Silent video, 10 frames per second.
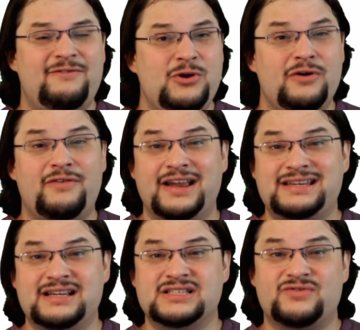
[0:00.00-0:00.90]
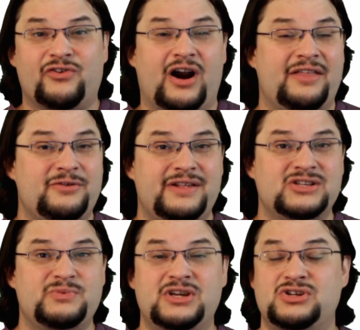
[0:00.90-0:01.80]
If you have ideas for other things we